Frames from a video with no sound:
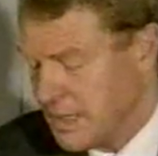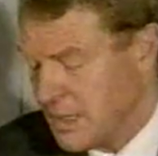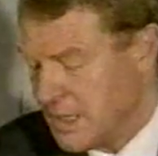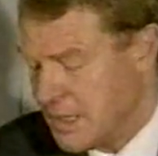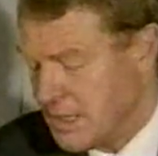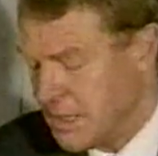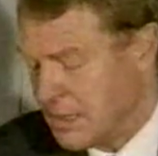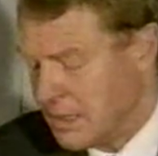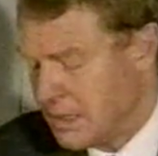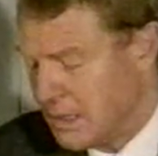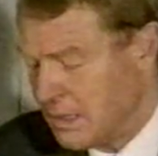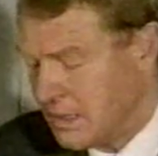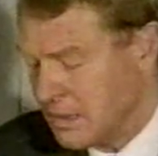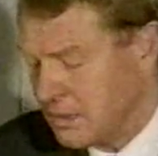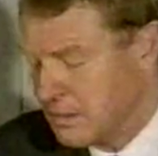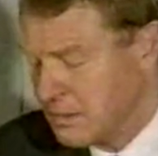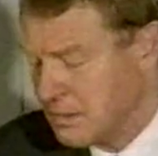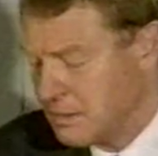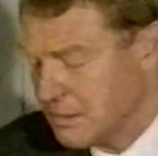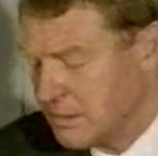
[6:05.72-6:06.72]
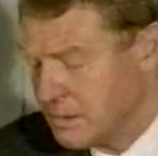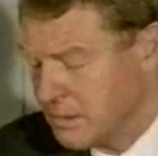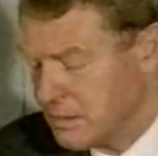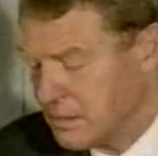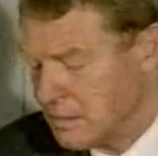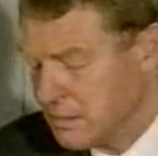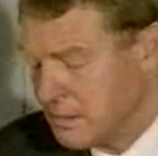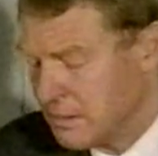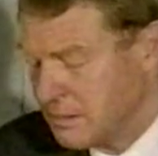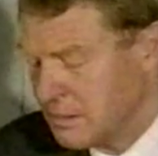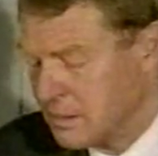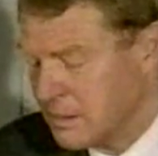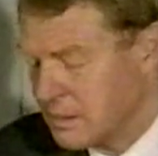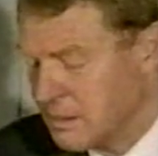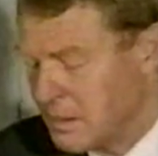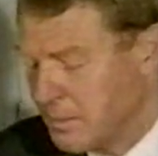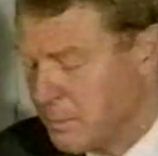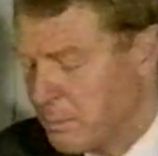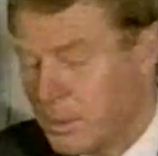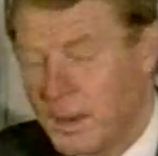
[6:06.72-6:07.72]
He uh,
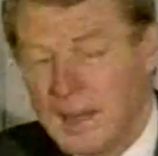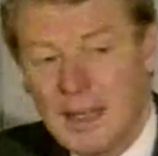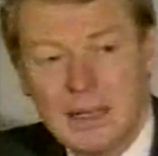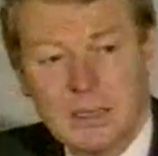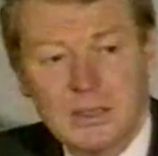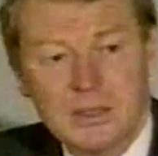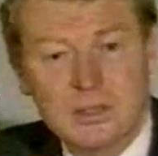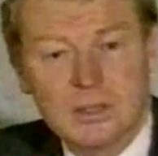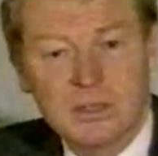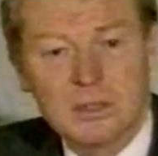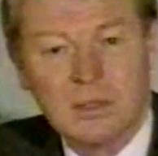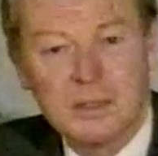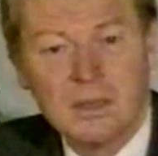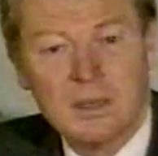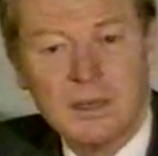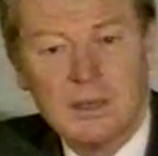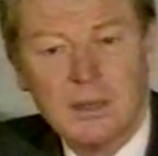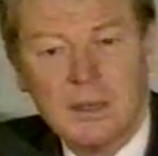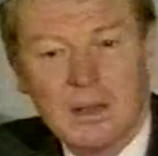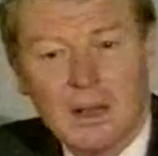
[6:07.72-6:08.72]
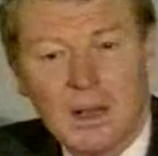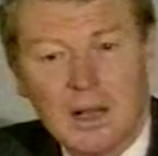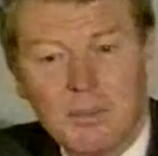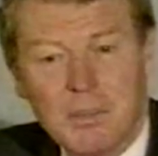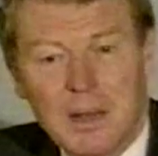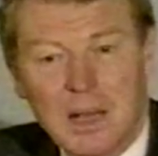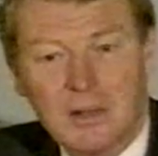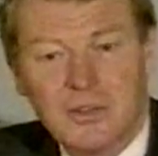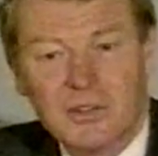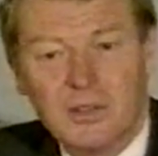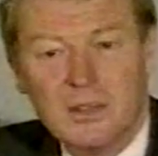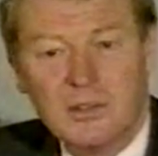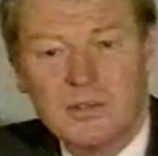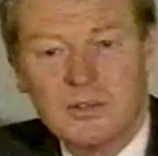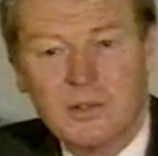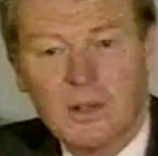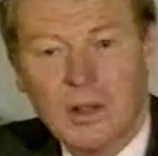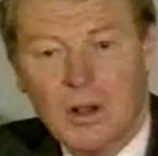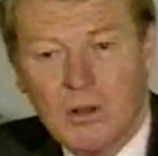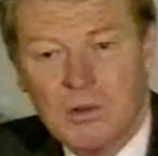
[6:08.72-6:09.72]
complains about
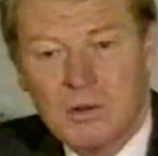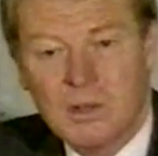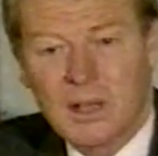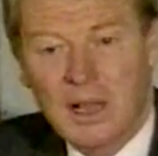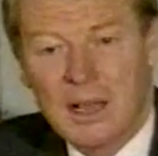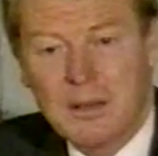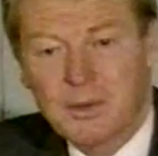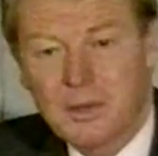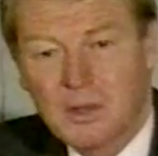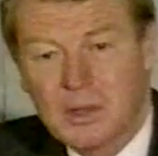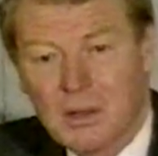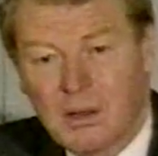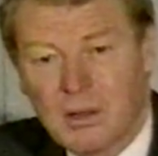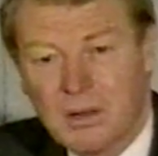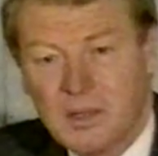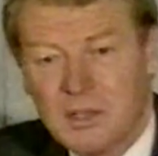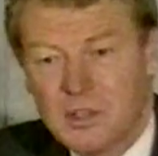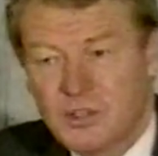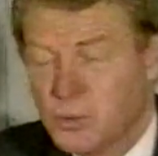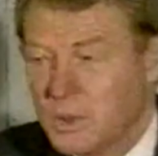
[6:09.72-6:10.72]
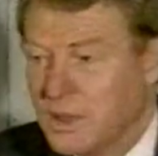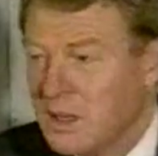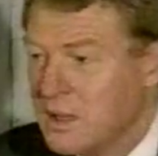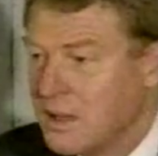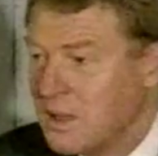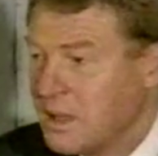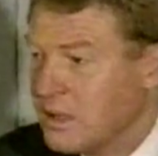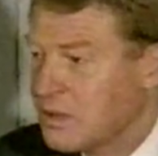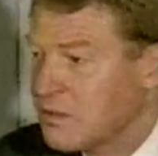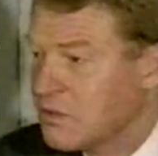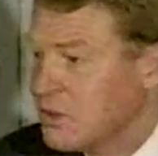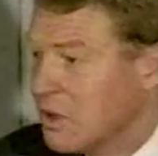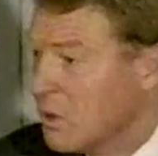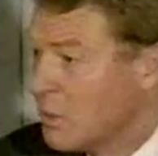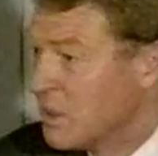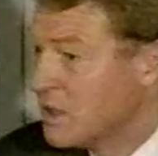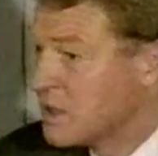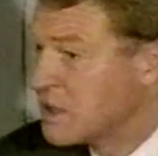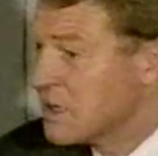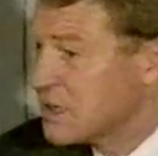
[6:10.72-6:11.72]
his own cabinet colleagues when he thinks
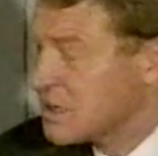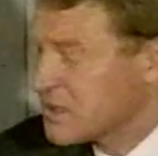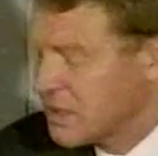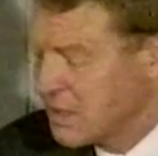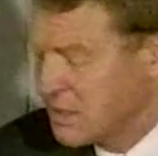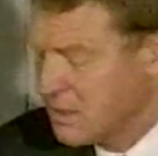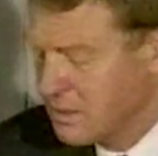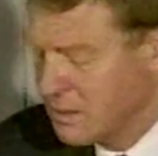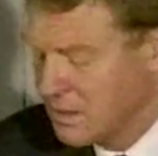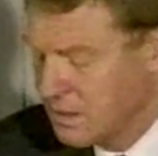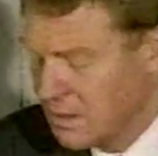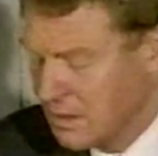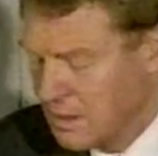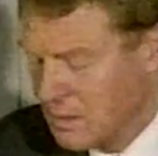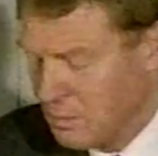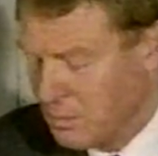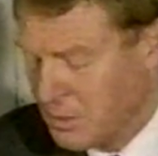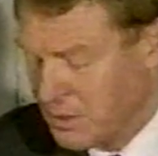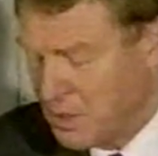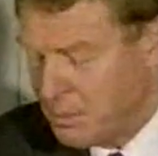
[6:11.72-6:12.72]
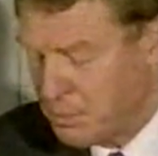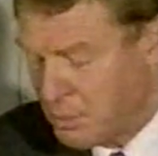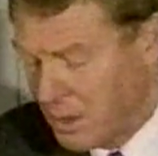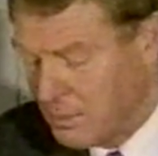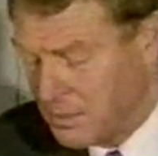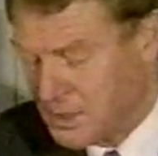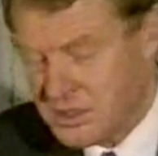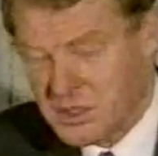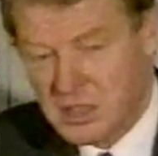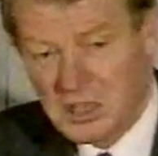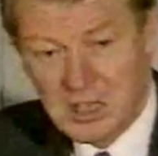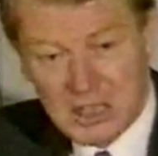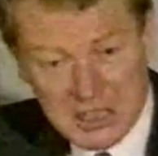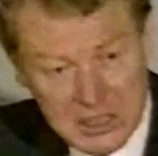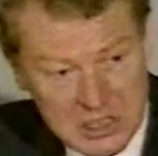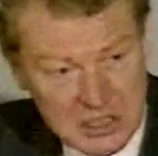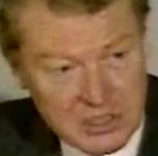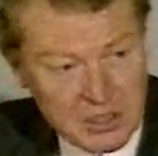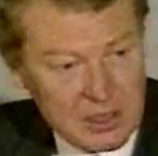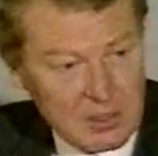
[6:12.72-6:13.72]
no one is listening, but he promised to
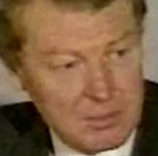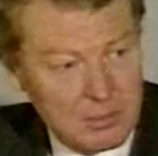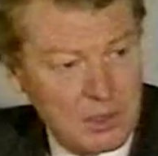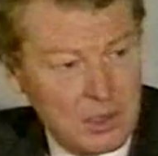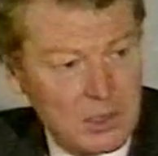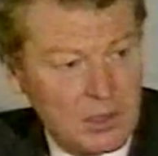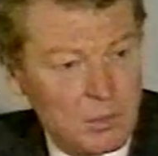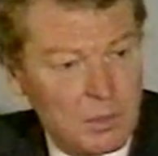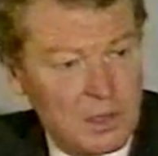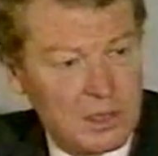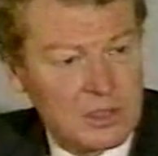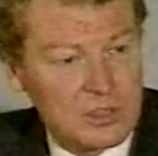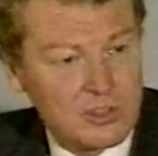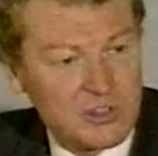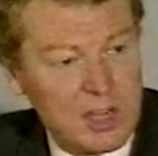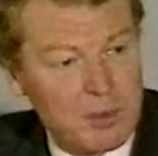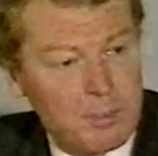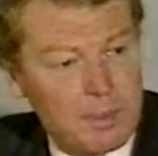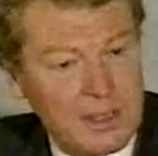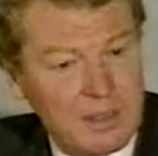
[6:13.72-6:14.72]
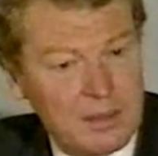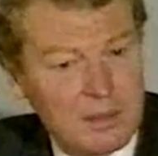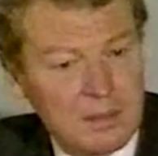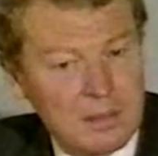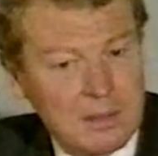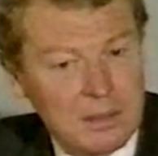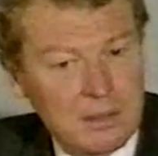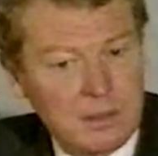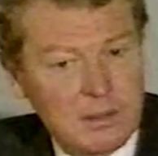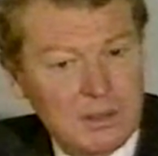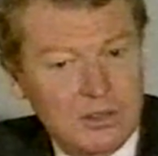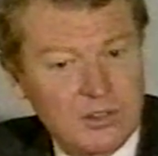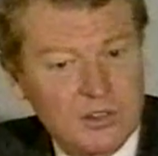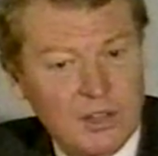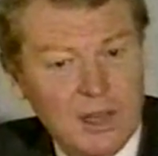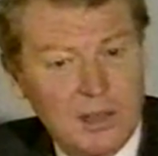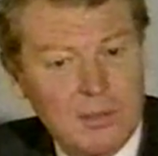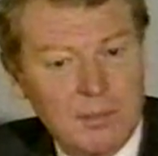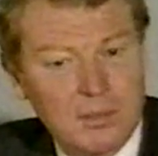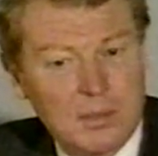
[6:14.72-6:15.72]
listen to them when he's shaping the,
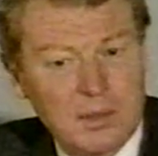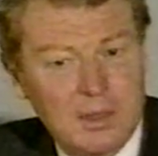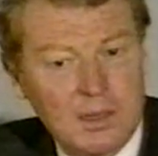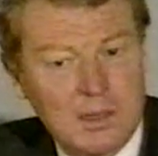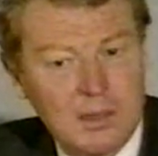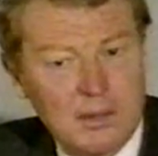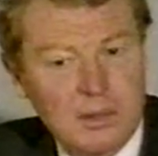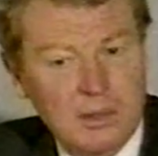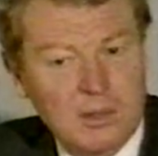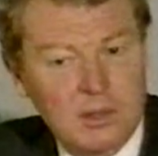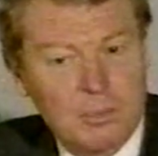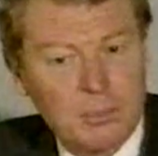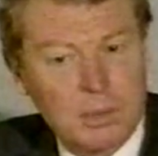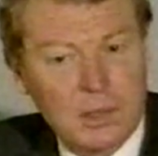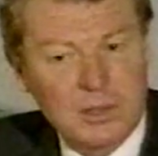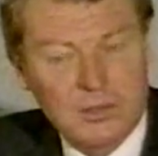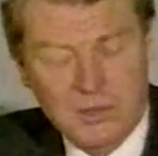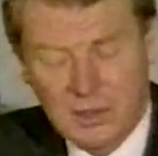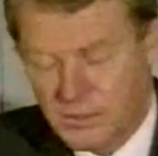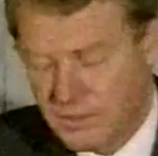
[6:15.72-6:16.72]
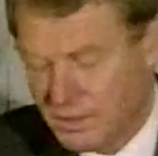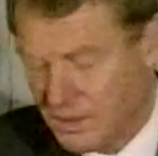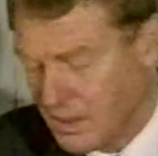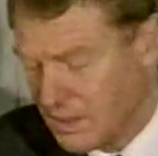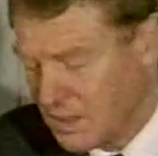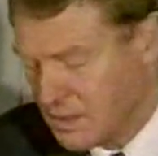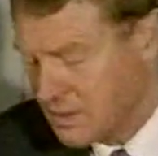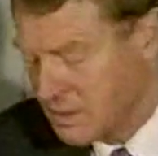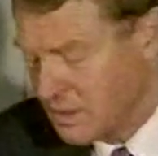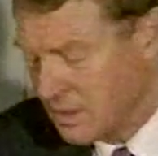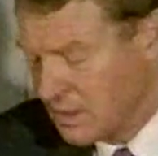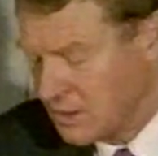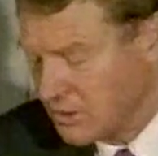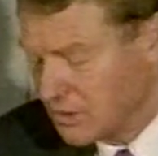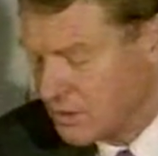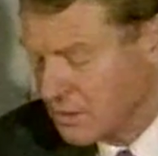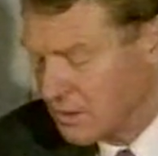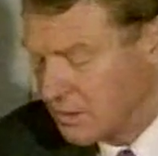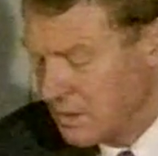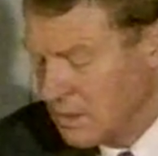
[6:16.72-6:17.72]
same, the, the, the policy for the next
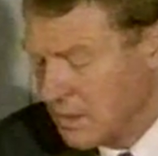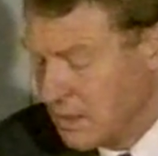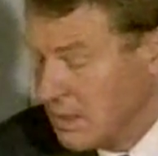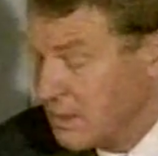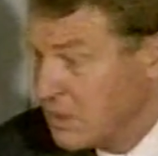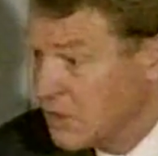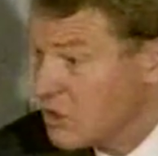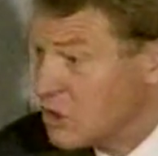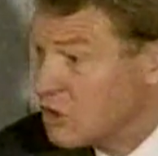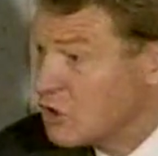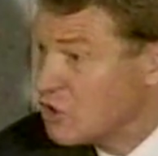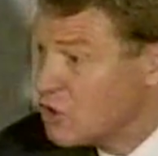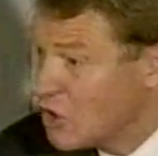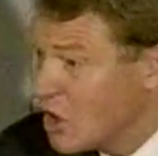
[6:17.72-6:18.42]
election. This is